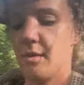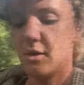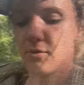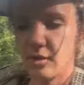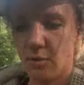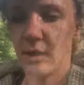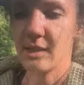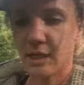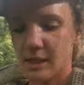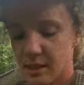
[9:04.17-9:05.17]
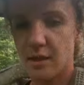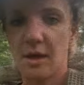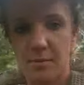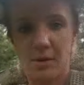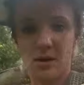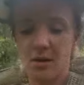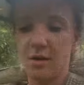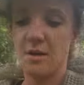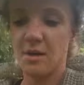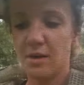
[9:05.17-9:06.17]
I don't really want to dig into them
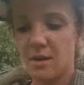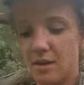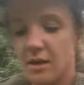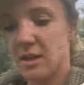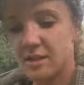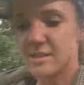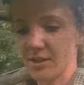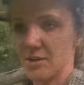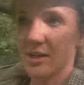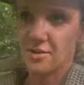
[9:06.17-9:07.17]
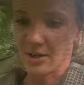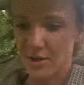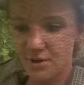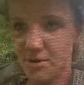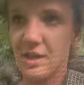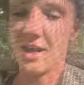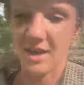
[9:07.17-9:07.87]
considering they're in a nuc